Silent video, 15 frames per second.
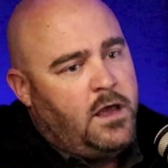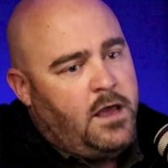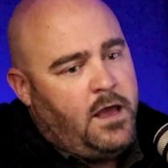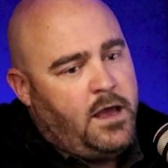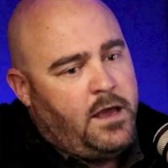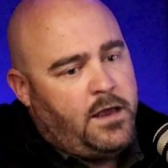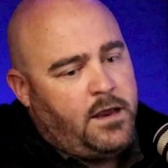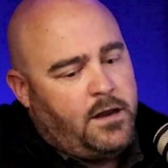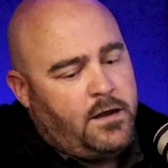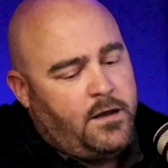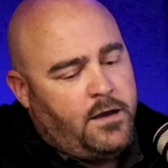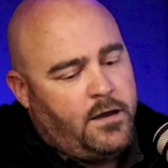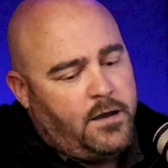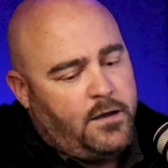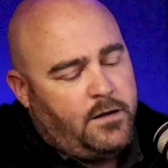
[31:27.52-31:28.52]

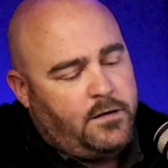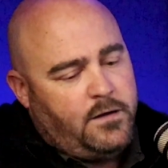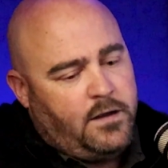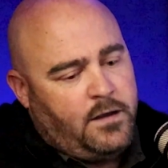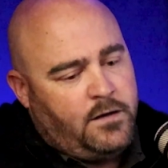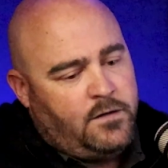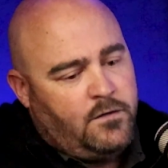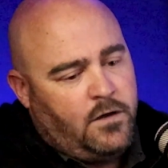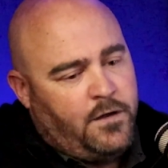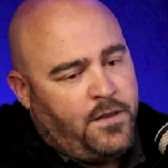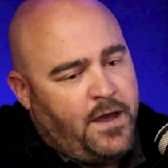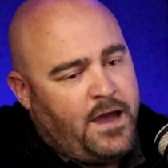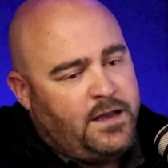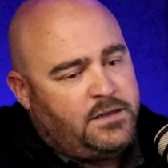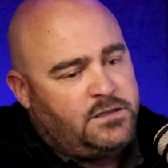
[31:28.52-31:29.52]
and do all
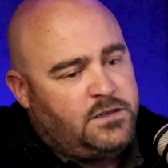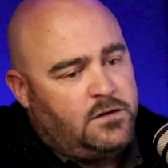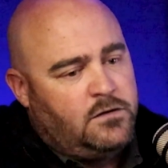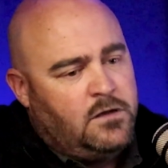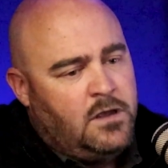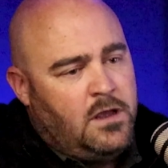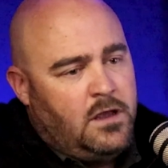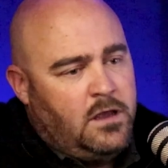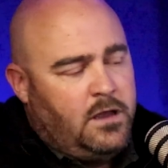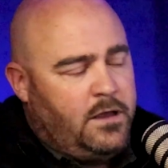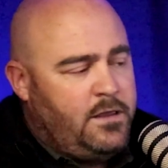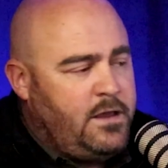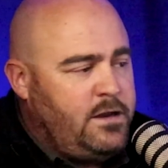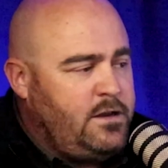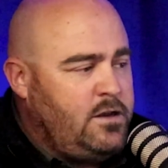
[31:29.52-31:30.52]
that. So,
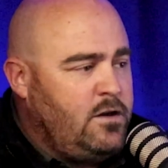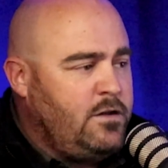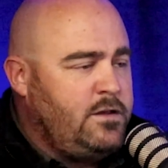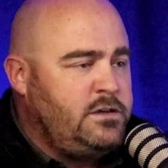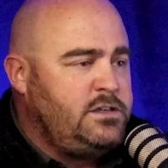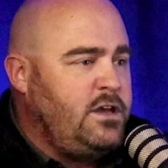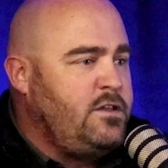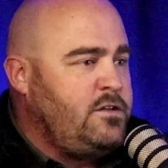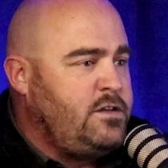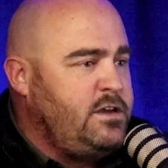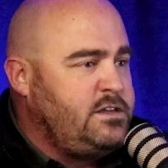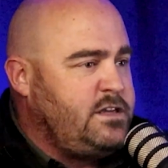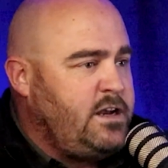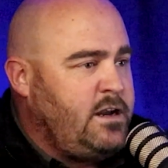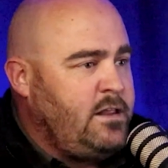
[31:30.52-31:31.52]
and then, there's other
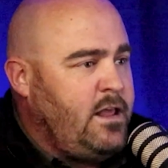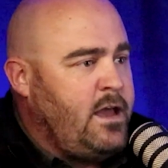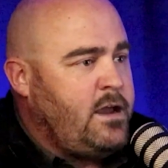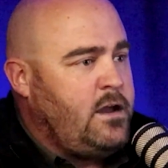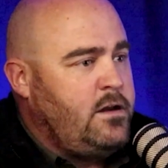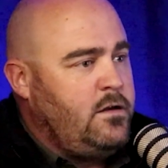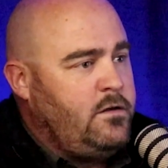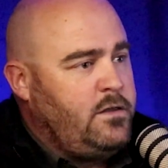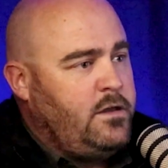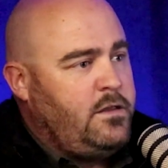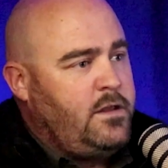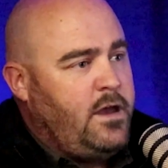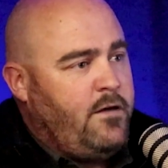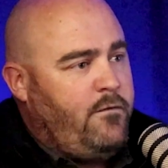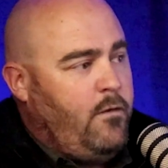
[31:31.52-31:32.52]
things I'd like. I know that
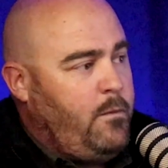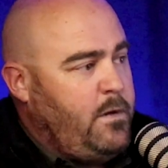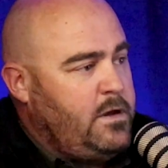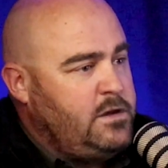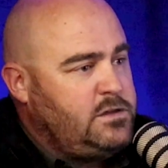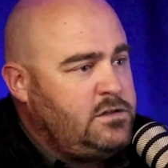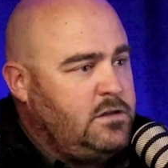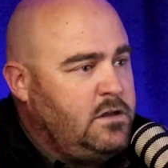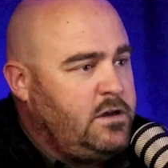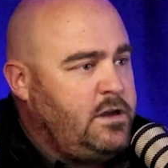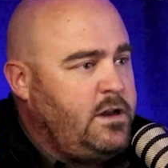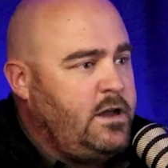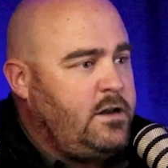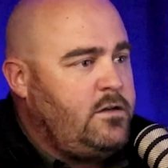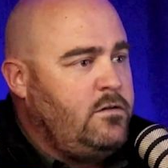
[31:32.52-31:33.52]
the FOP is looking
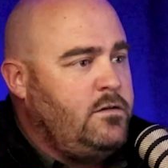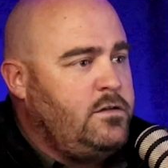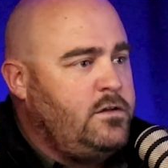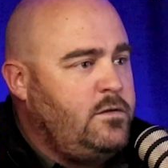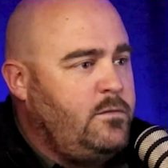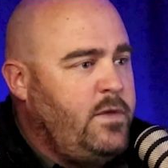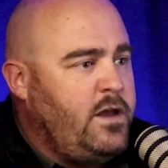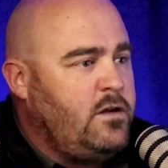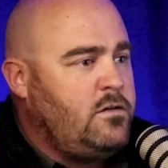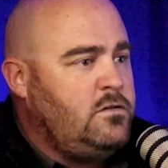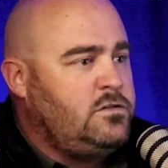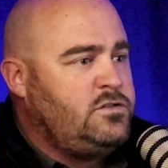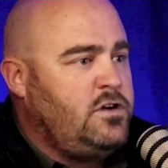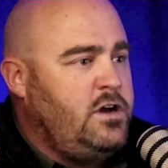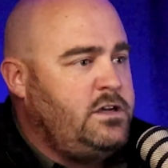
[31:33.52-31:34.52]
at doing the medical
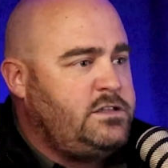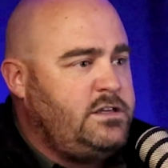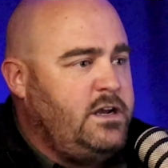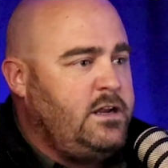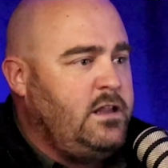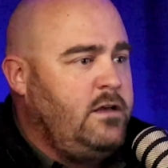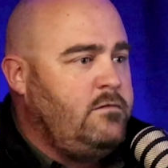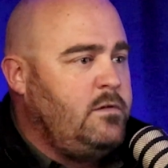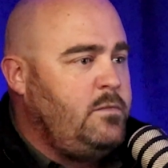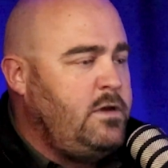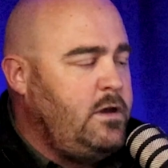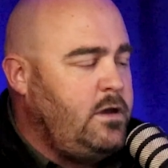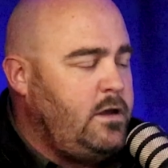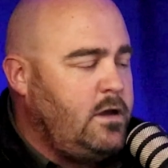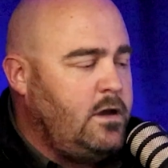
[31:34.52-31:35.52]
trust, and I'd love to
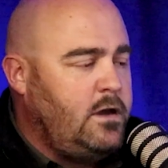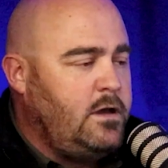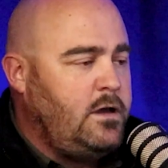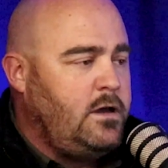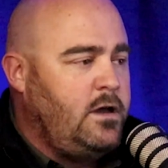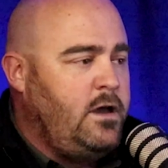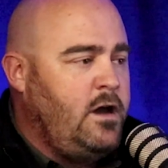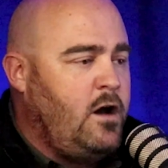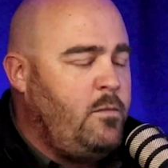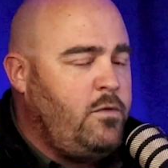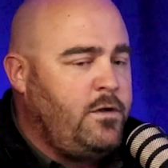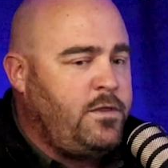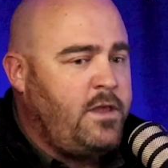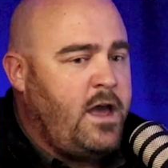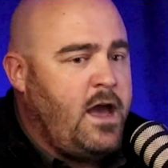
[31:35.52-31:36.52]
be a help
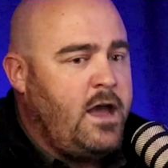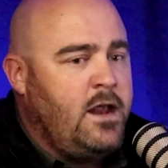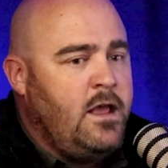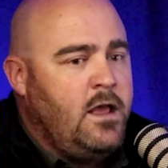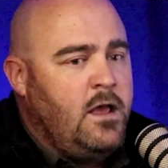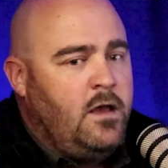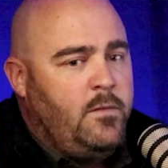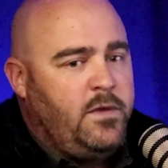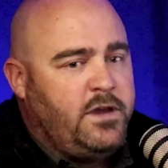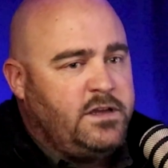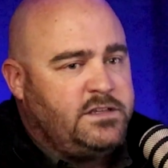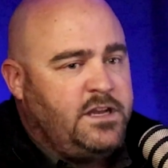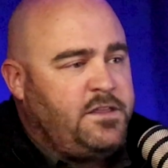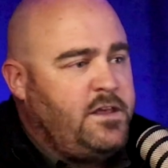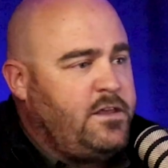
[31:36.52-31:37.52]
with that,
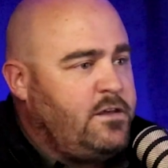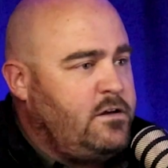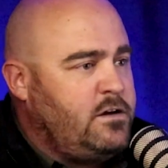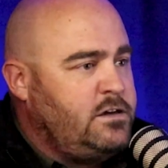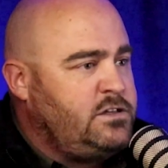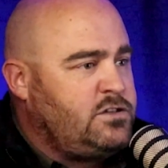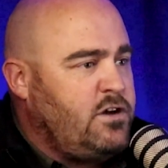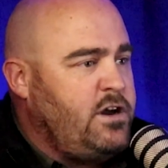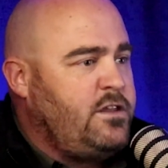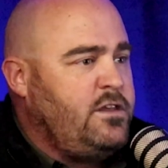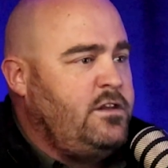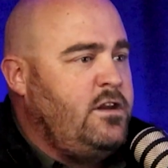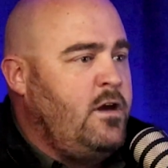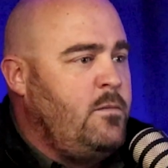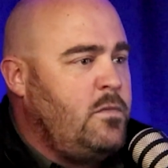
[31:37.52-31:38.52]
because I think there is strength
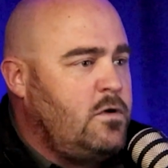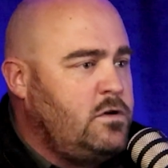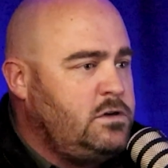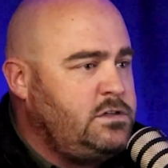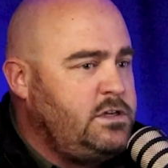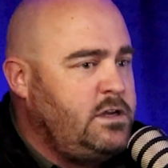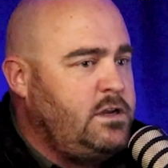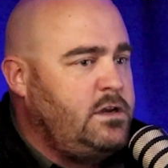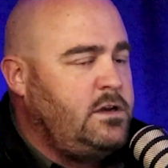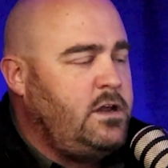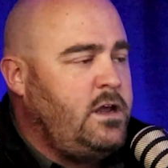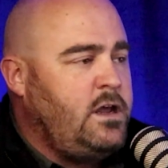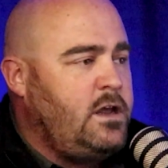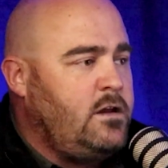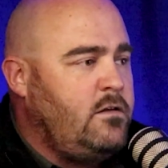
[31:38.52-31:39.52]
in numbers
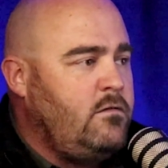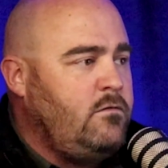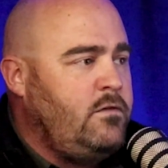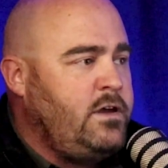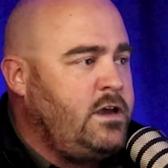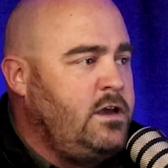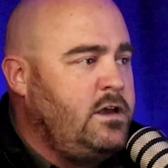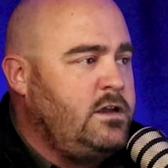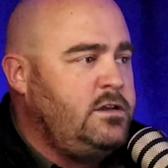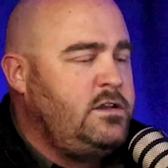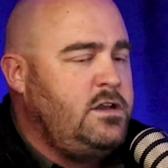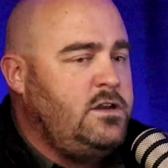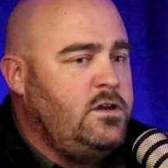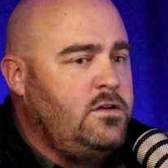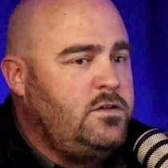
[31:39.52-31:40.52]
and we can
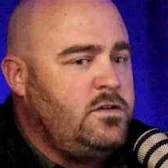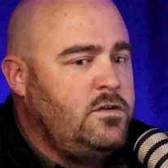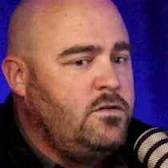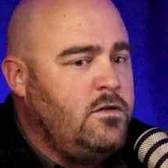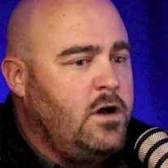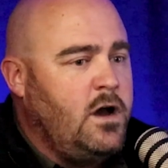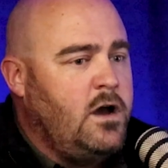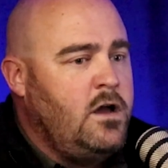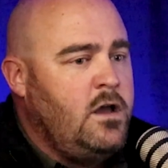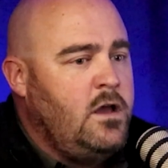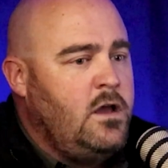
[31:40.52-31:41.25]
continue to